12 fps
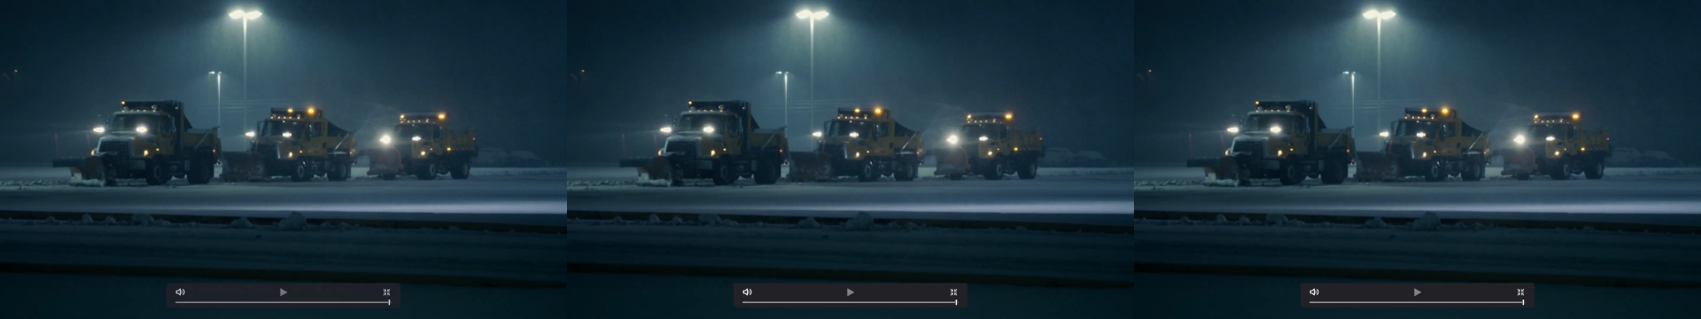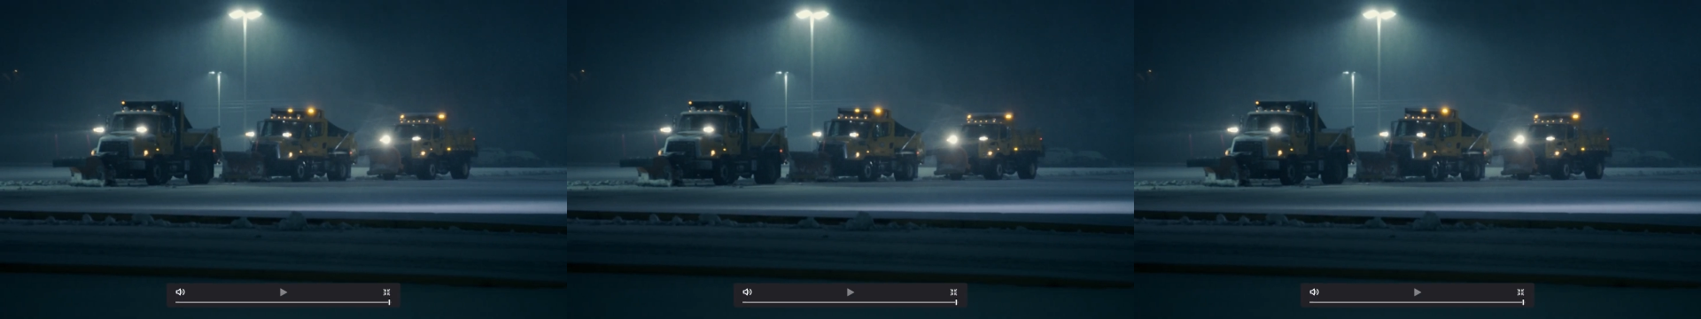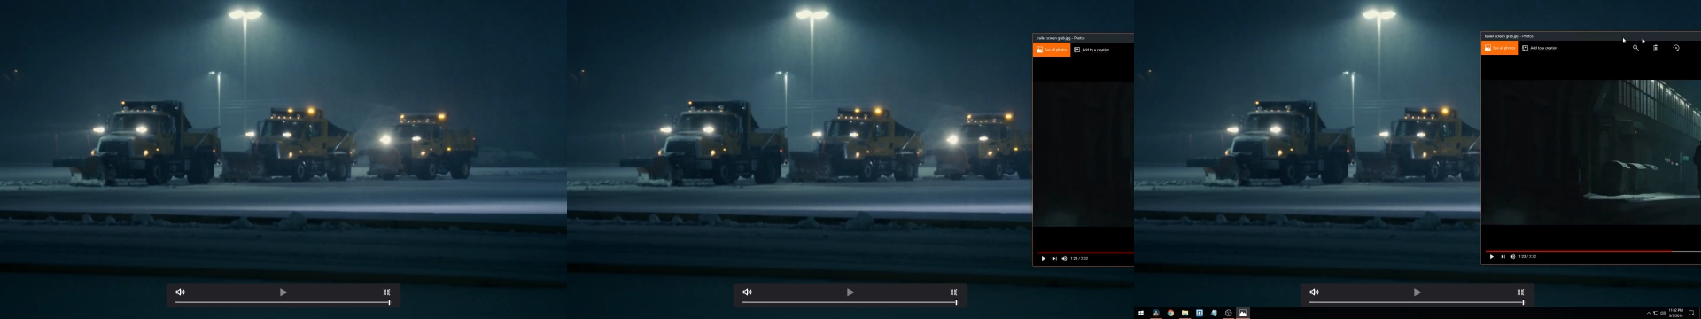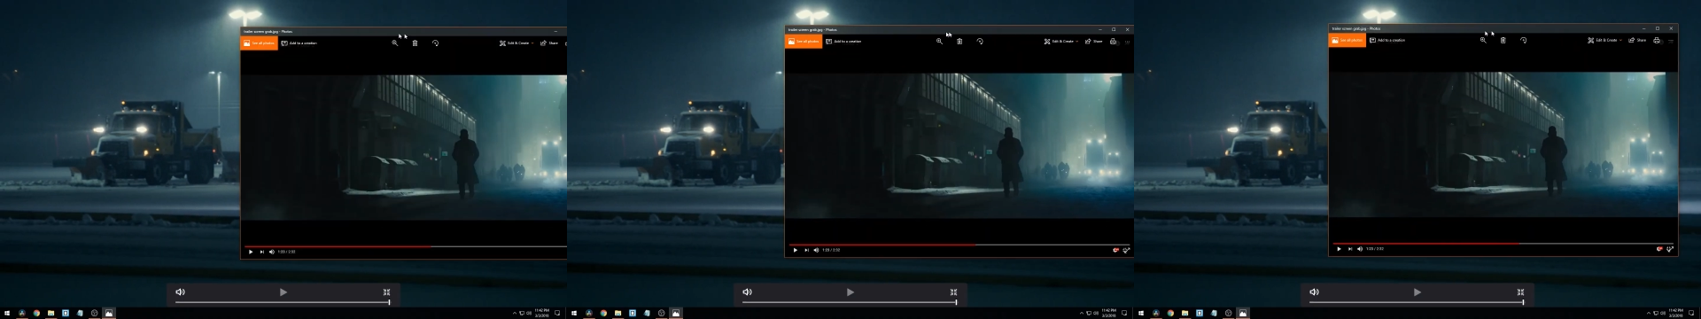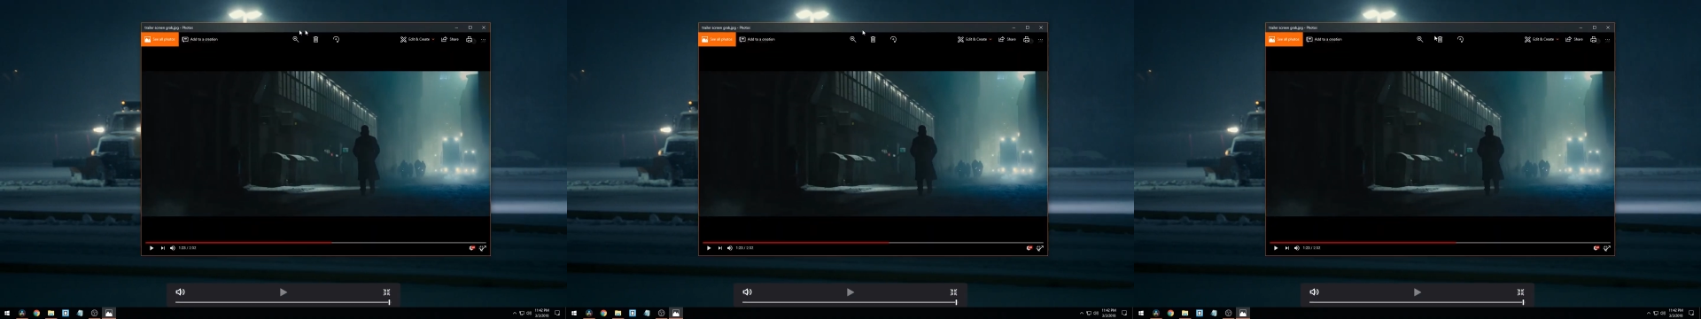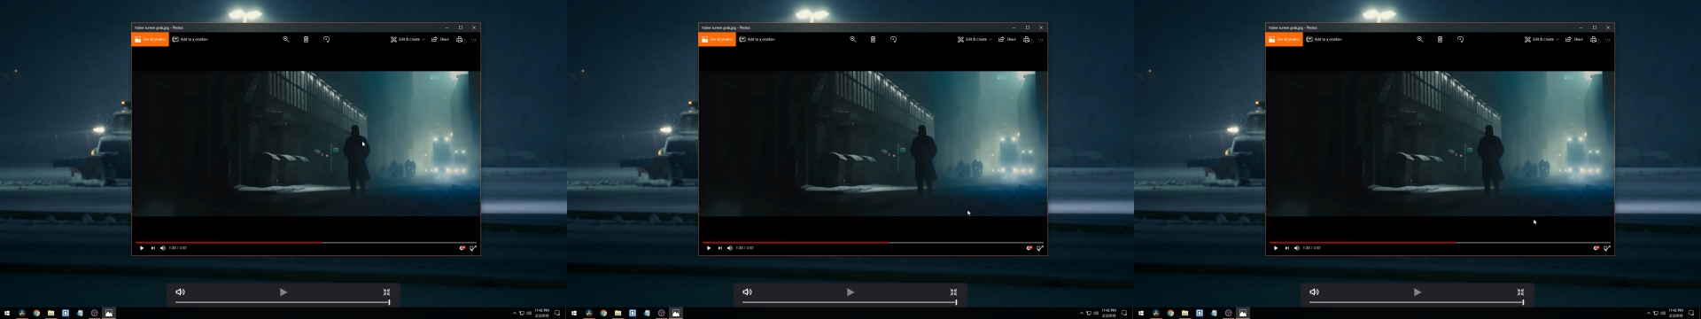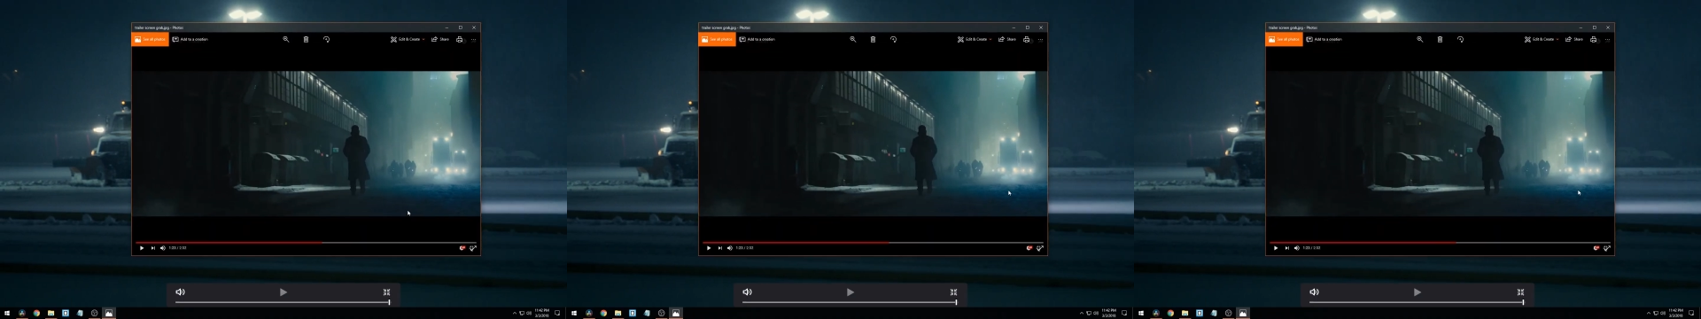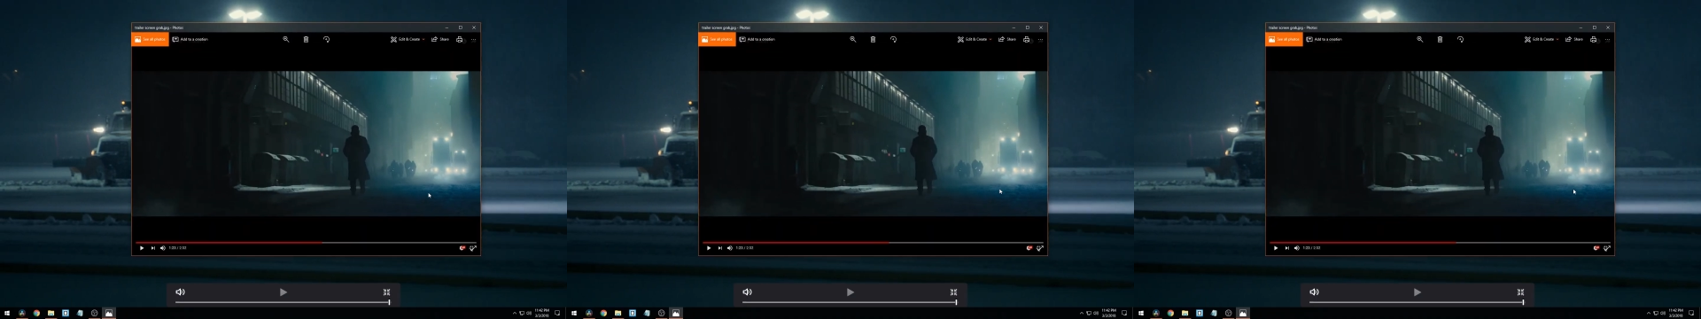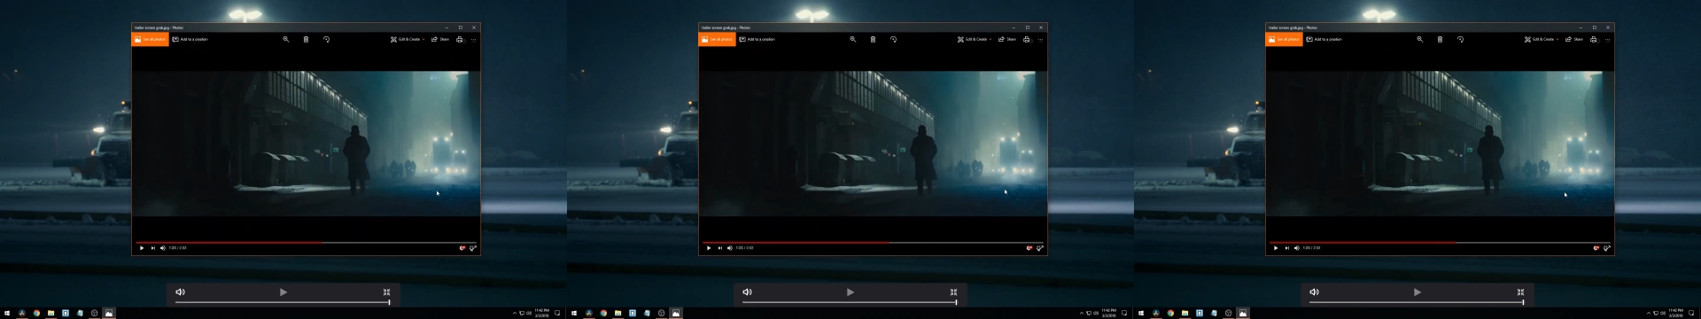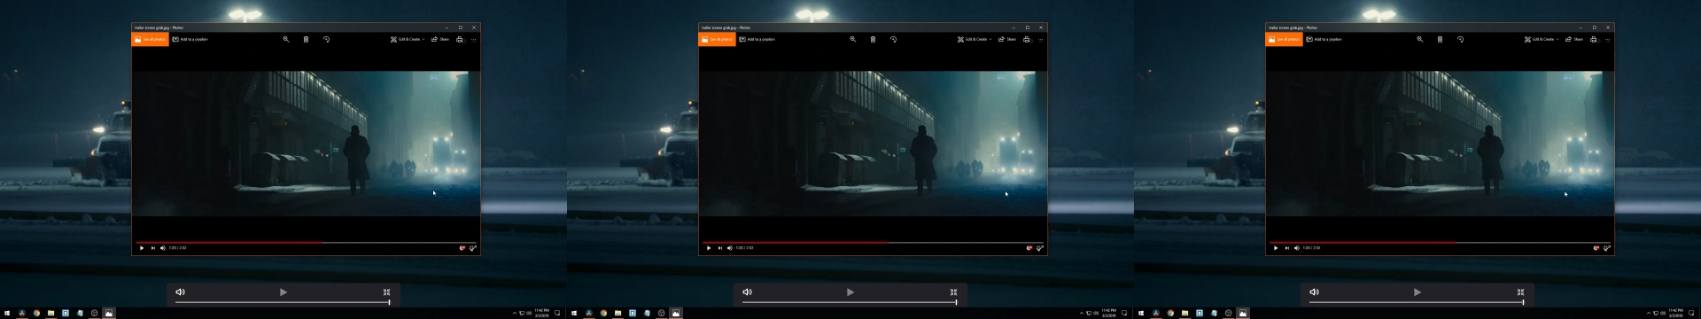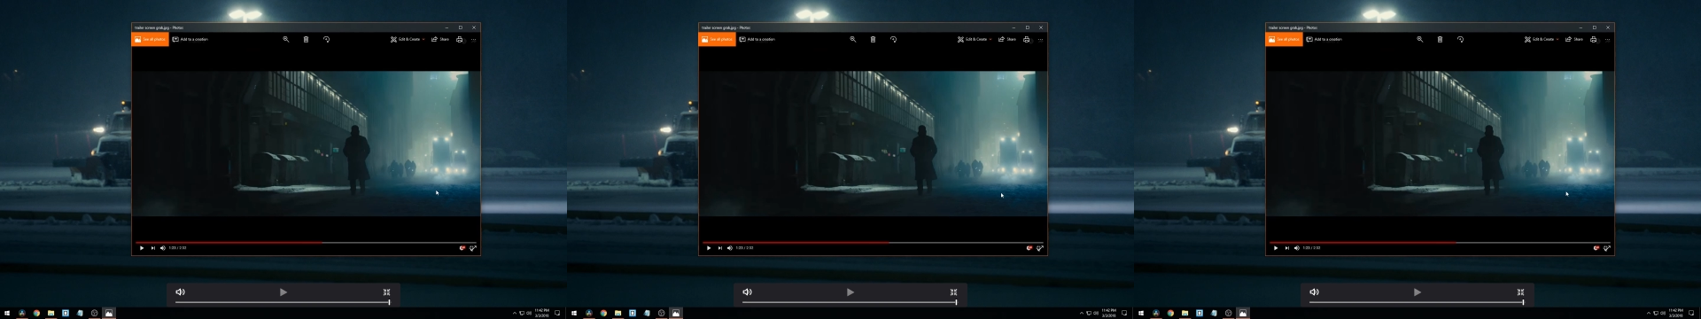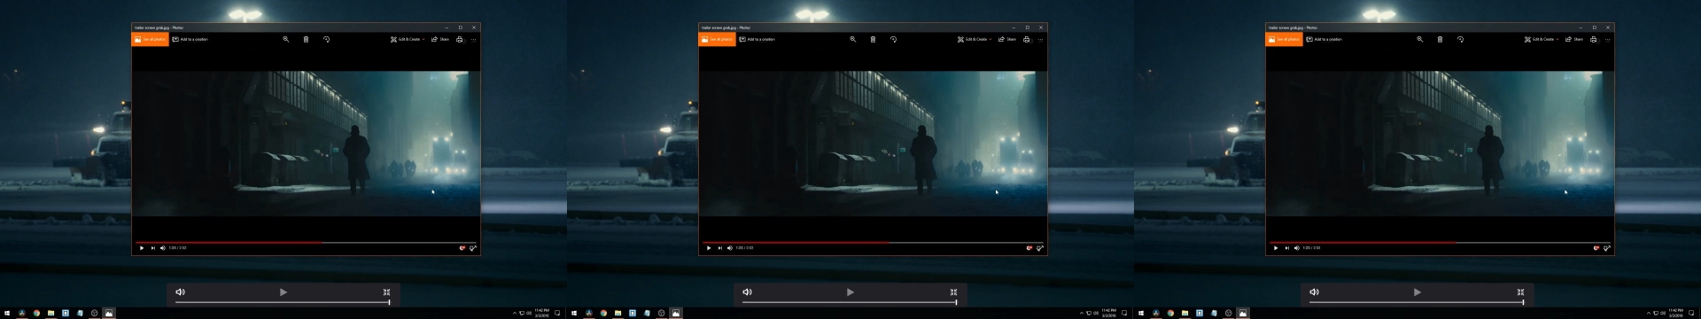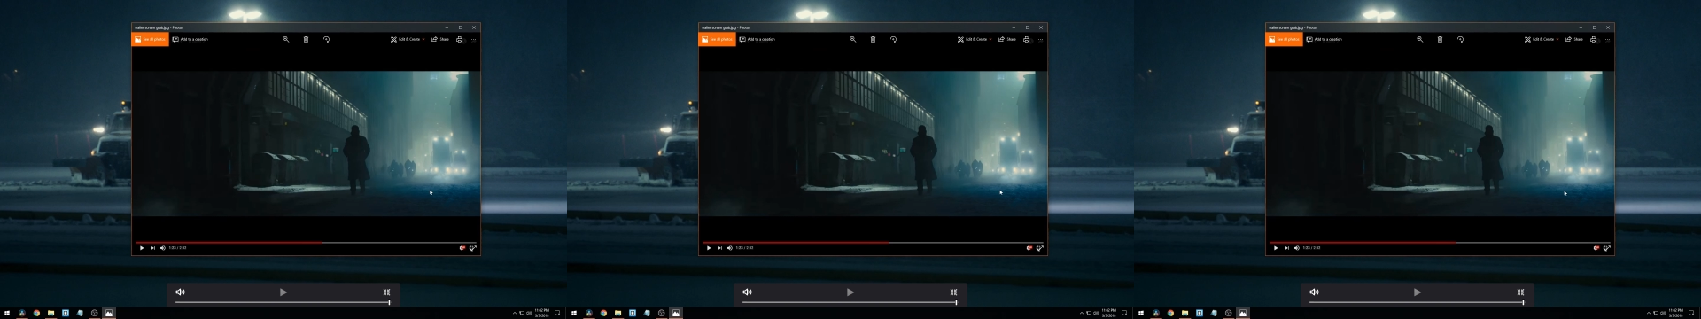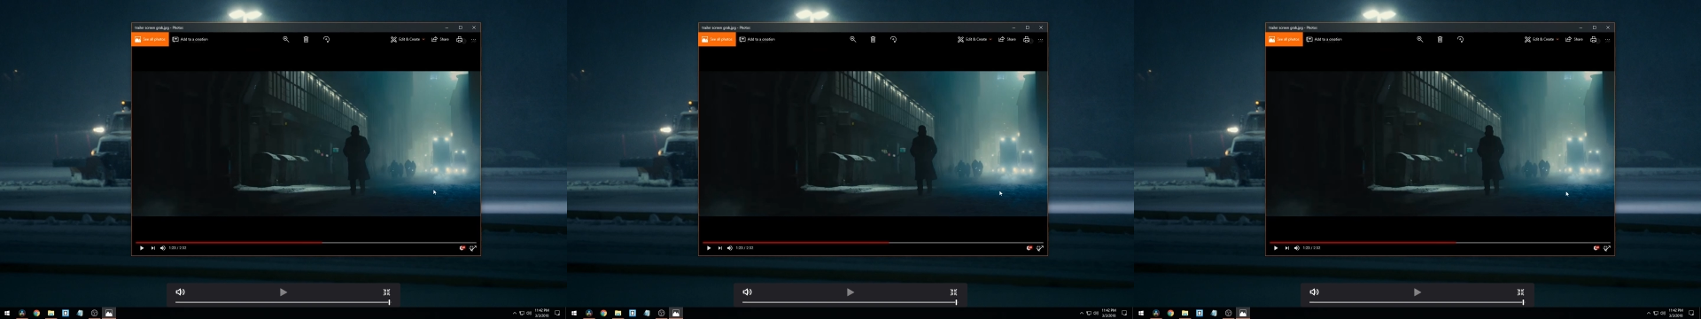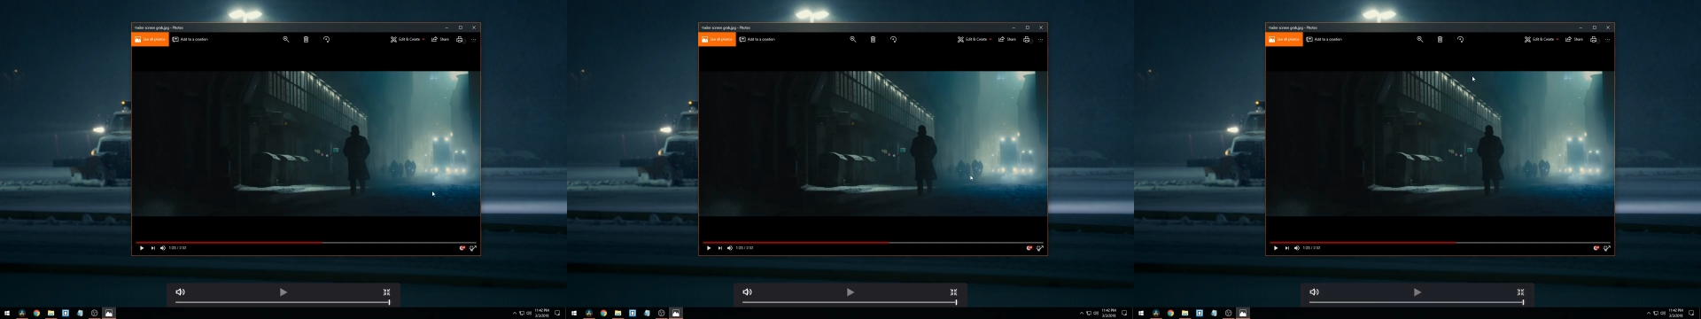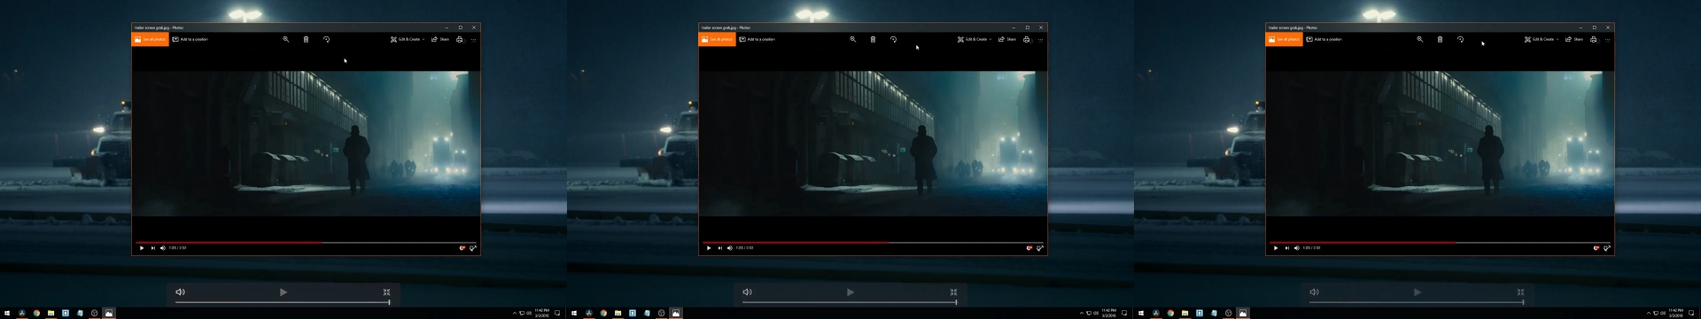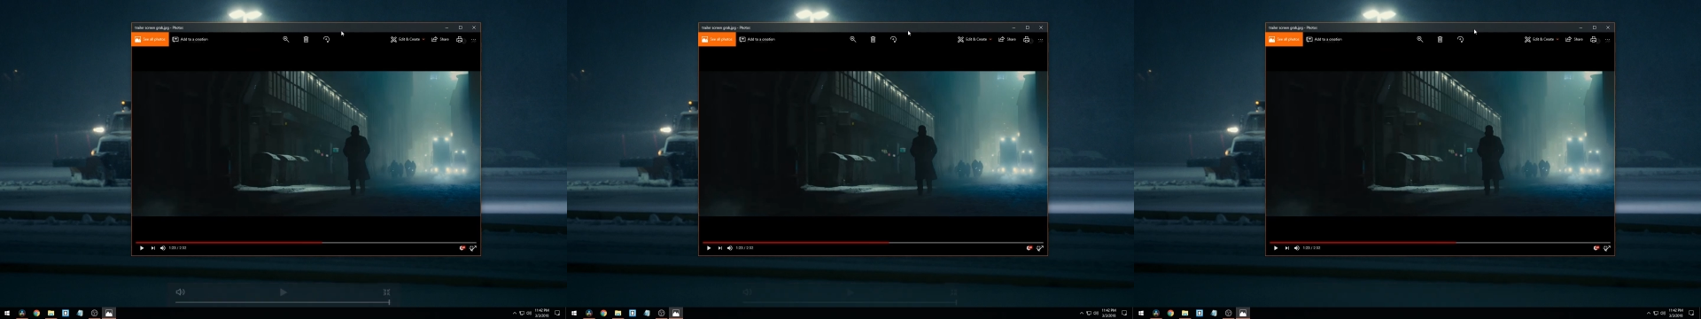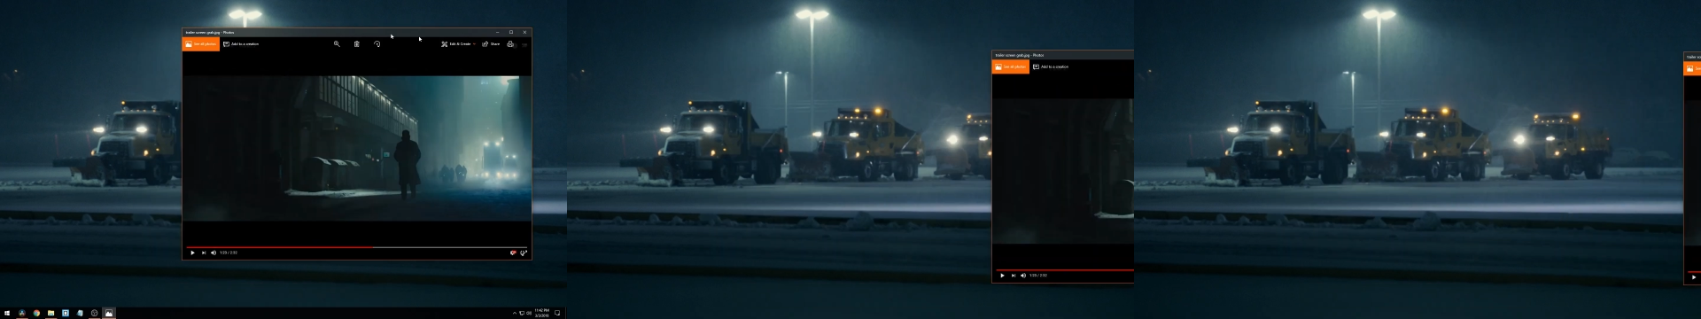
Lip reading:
Nobody's mouth can be seen.